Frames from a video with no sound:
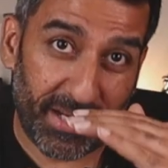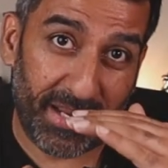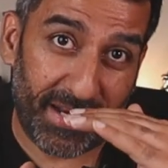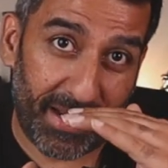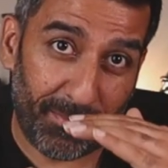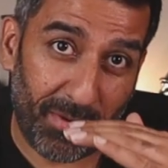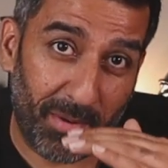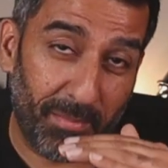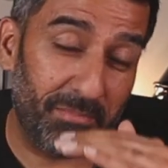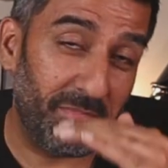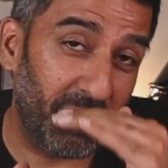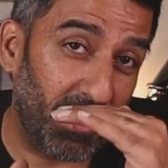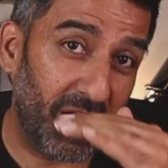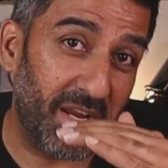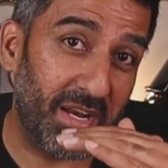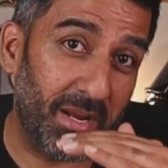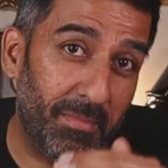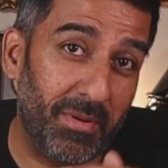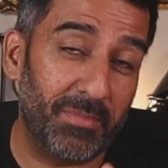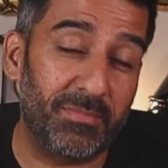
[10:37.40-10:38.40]
10 mm,
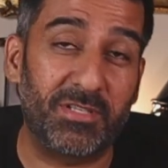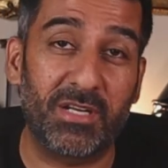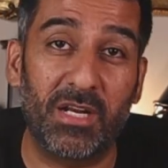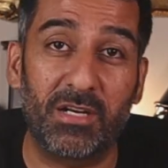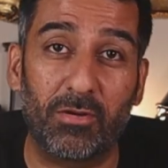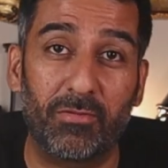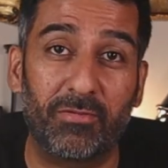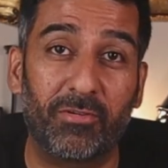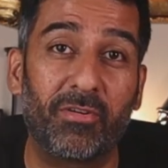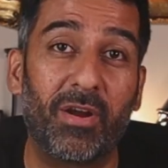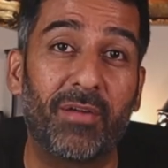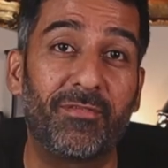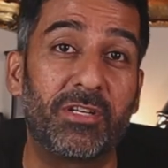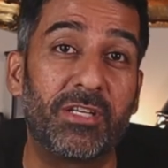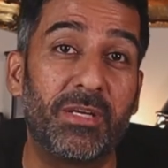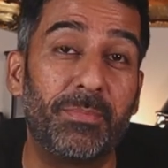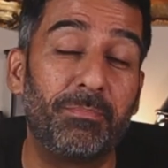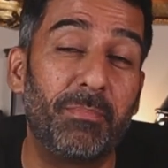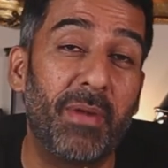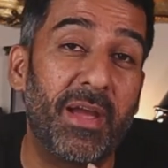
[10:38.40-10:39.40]
9 mm center of
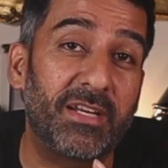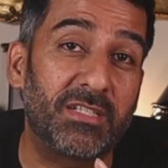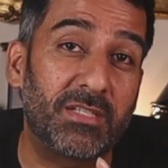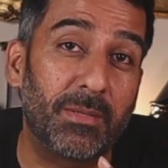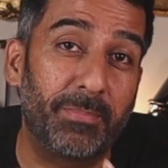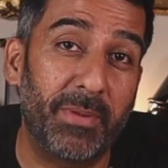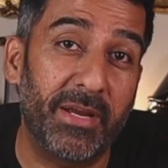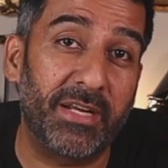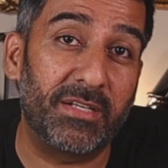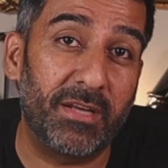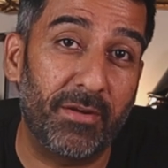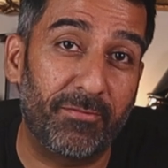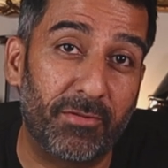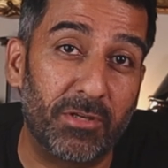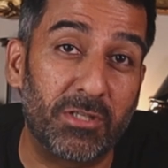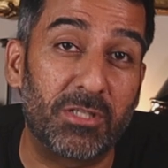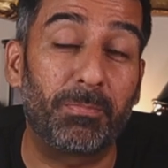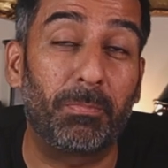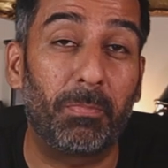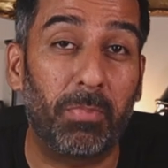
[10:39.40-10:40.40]
gravity makes a big
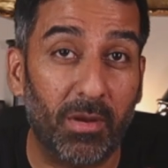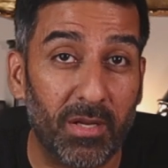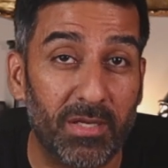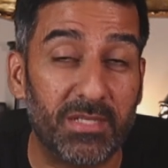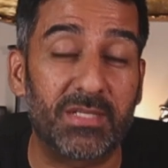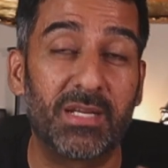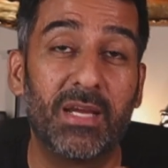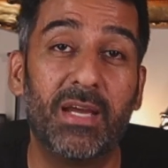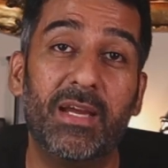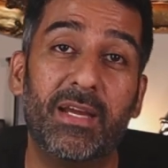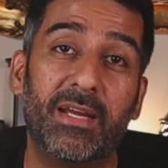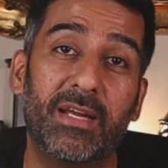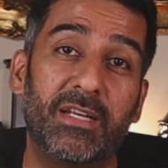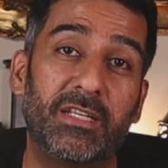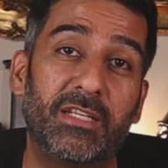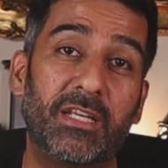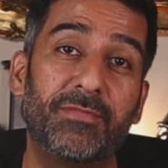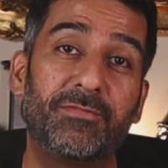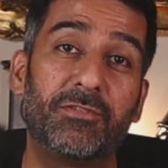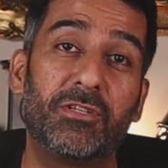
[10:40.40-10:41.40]
difference. Plus
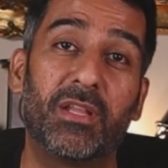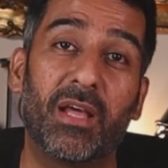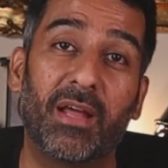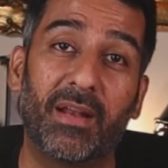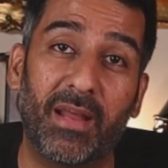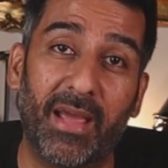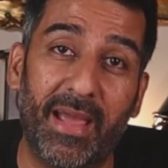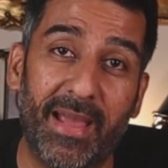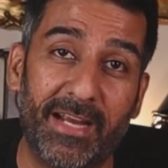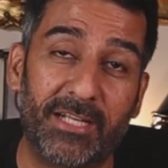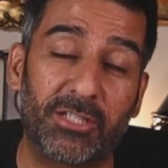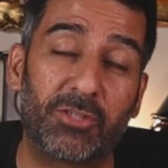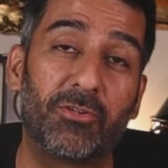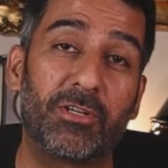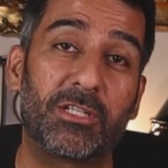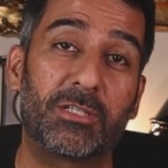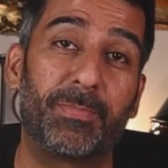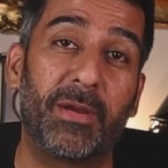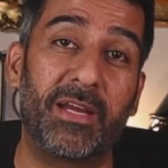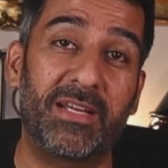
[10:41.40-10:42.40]
it gives you that
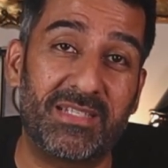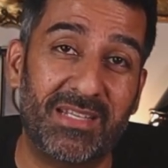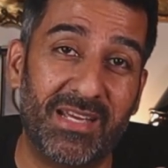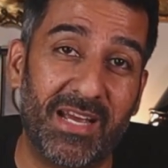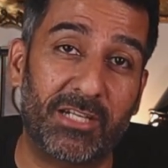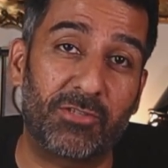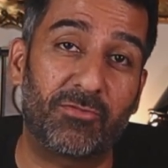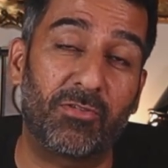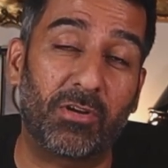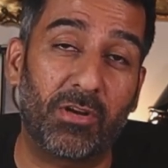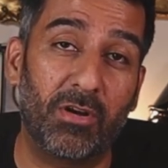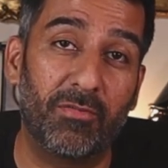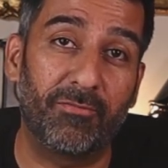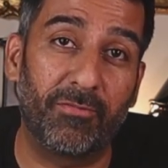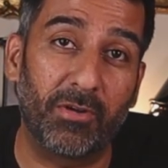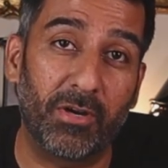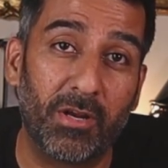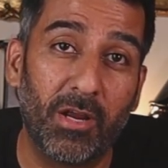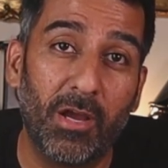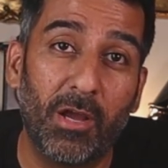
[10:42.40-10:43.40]
extra space, extra
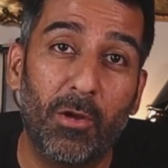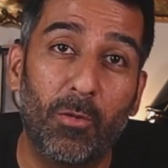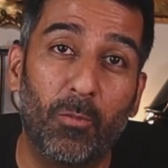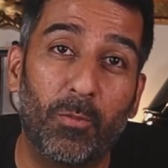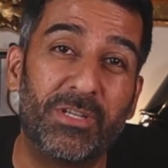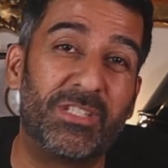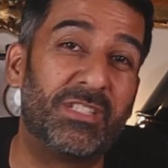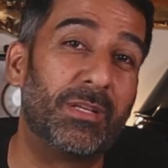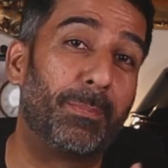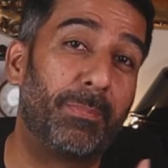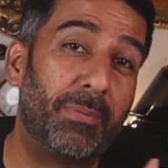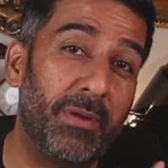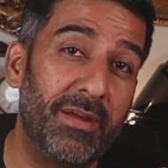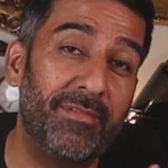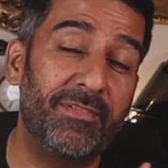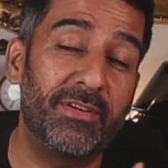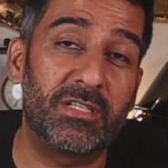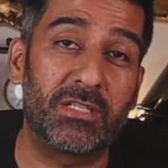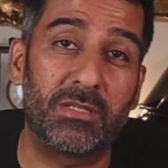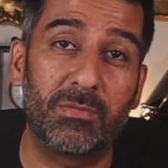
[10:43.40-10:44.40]
comfort, which the
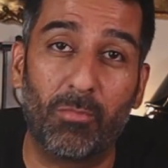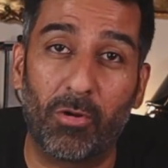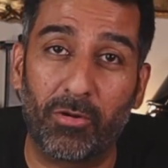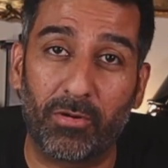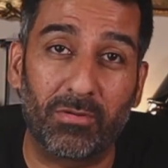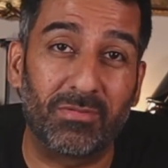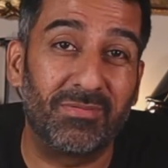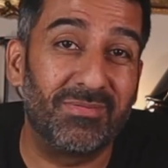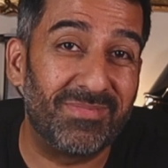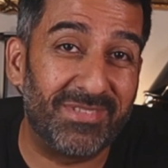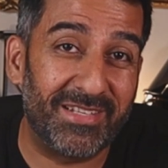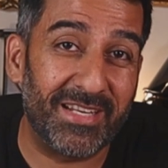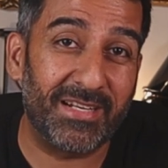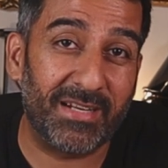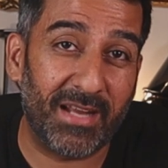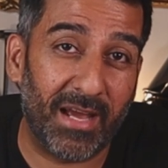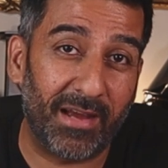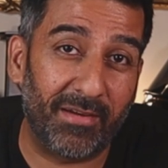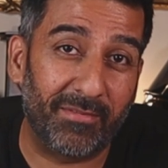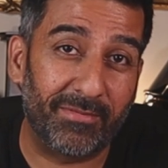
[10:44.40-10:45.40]
previous model
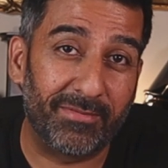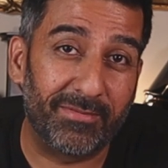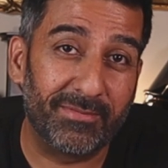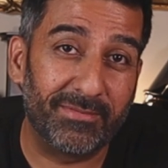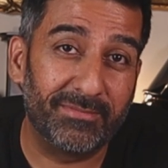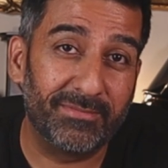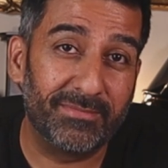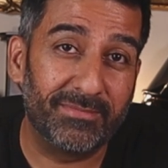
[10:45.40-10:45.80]
didn't have.